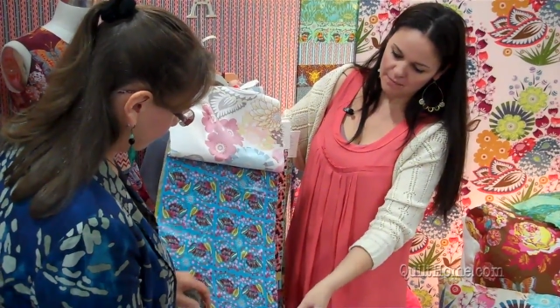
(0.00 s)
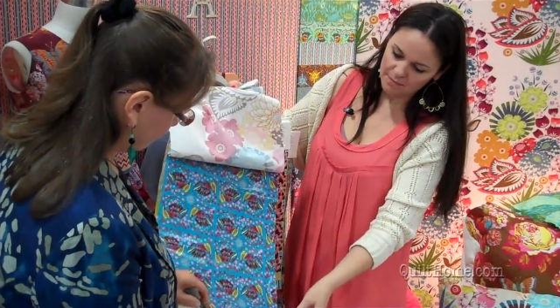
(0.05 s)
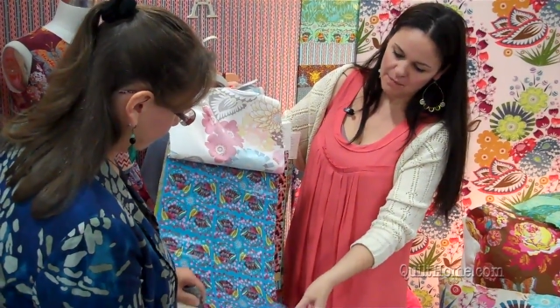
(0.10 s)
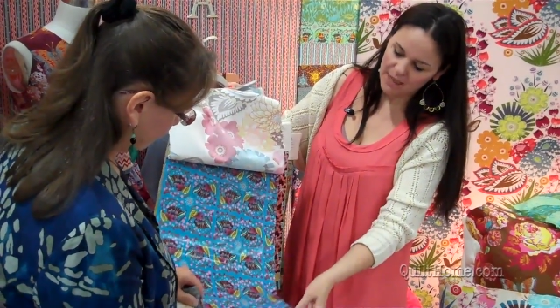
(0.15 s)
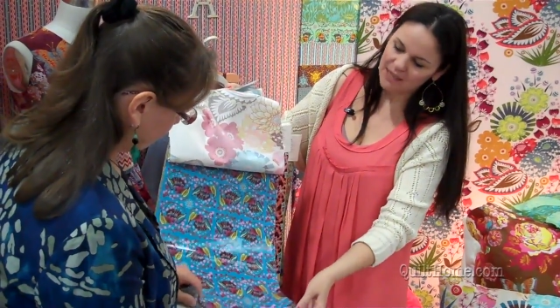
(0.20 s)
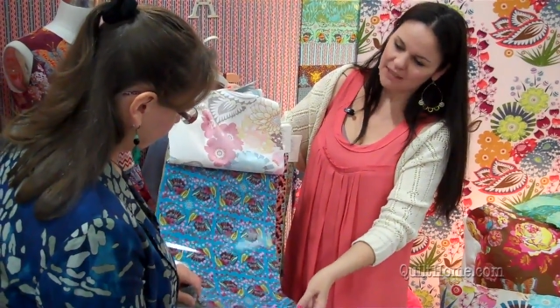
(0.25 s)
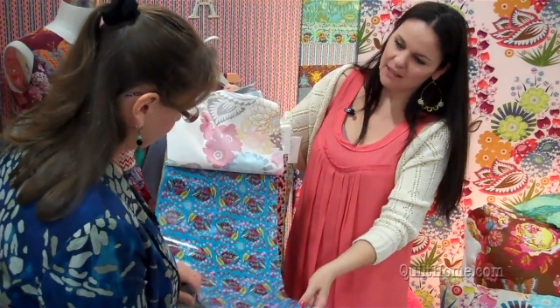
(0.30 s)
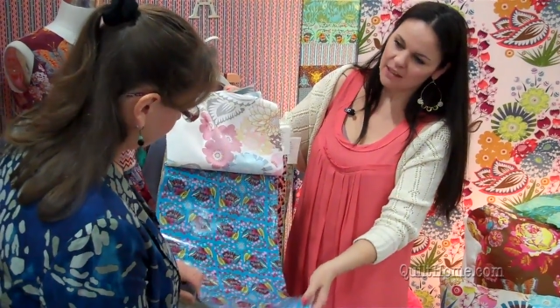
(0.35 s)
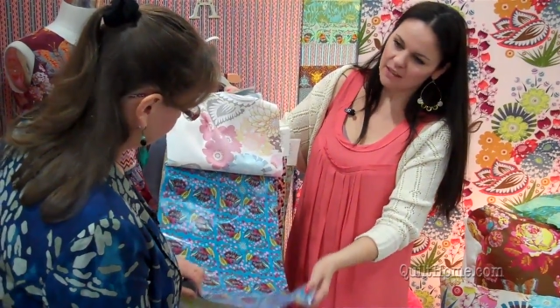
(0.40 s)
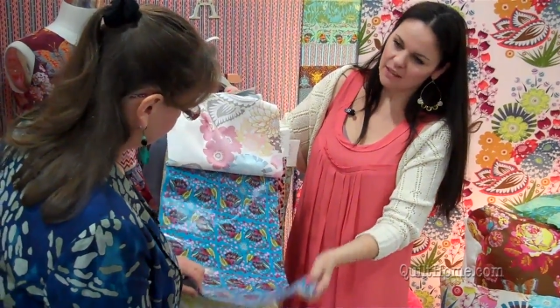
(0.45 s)

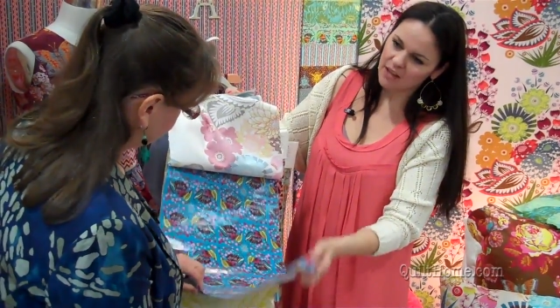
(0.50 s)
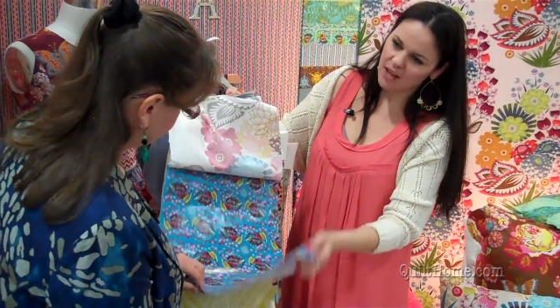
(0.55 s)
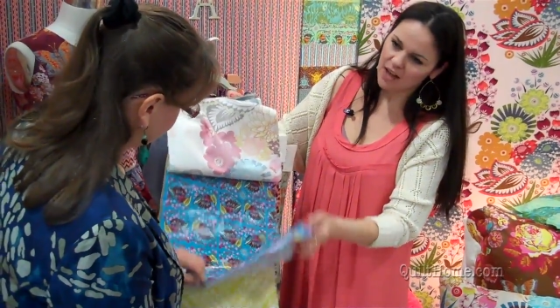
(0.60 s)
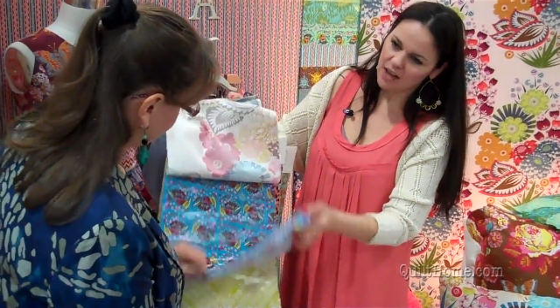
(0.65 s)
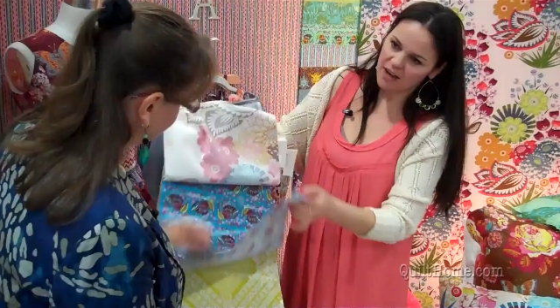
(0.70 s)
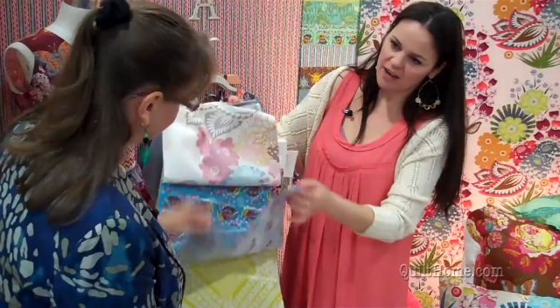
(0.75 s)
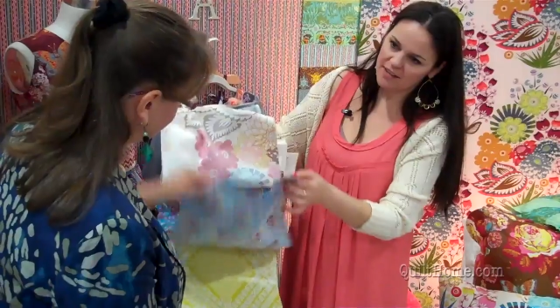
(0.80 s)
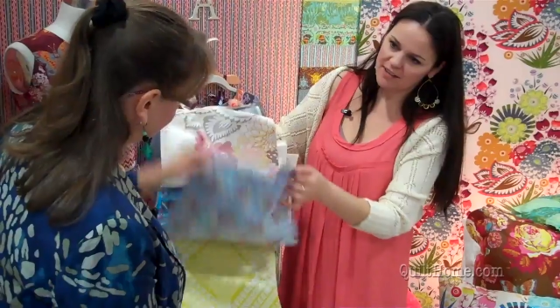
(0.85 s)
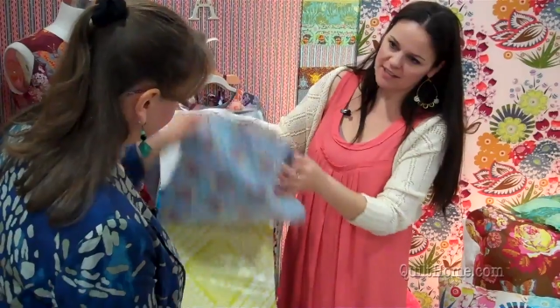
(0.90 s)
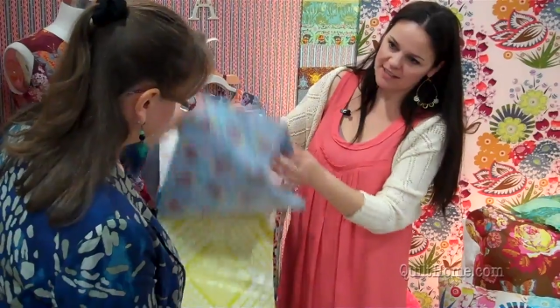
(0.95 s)
picnic
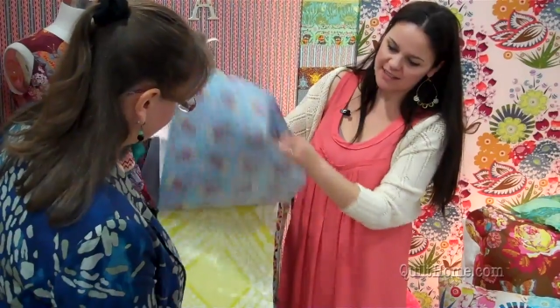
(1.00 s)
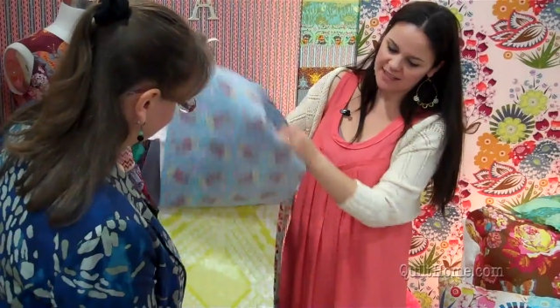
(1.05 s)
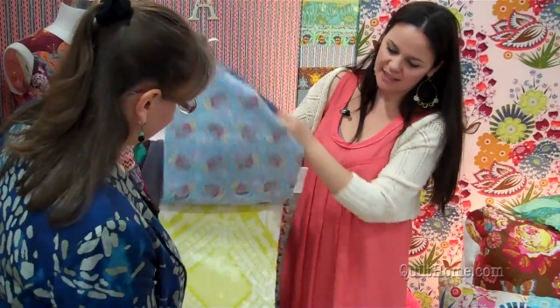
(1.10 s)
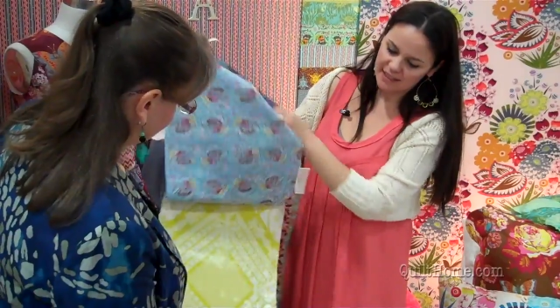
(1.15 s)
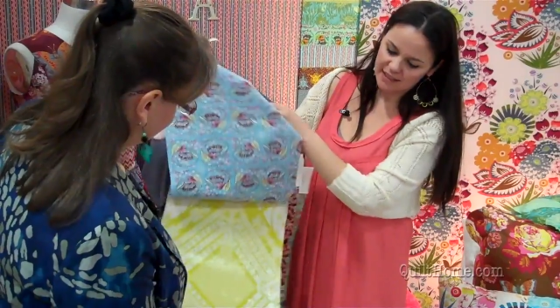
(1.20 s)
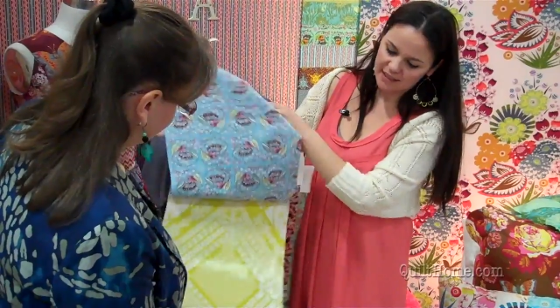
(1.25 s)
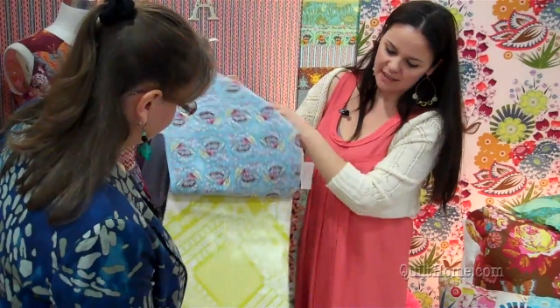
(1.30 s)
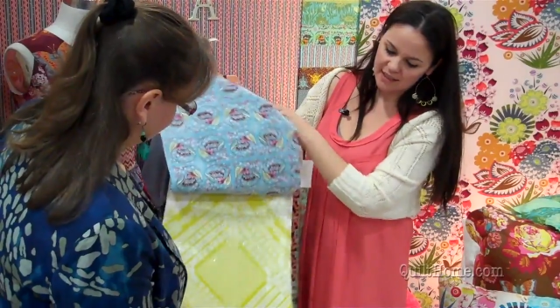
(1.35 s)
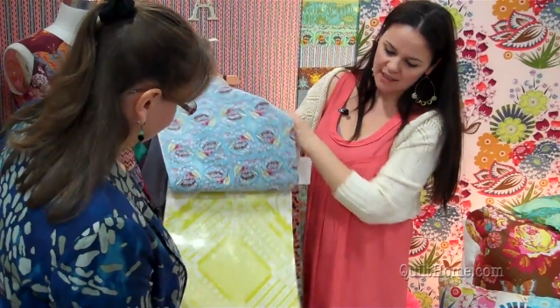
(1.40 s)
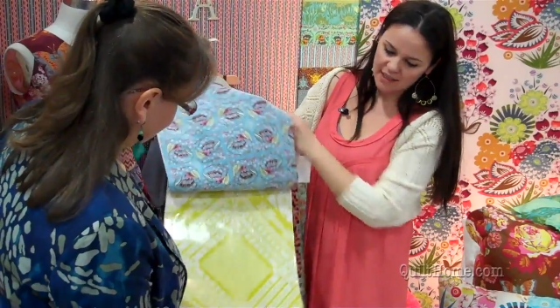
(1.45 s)
cloths
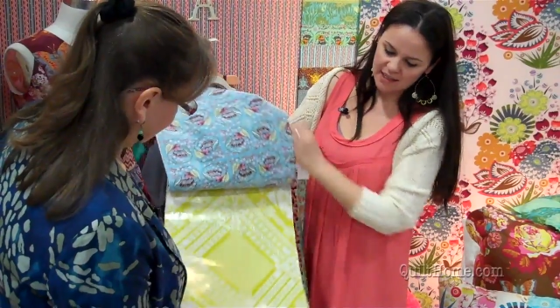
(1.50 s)
and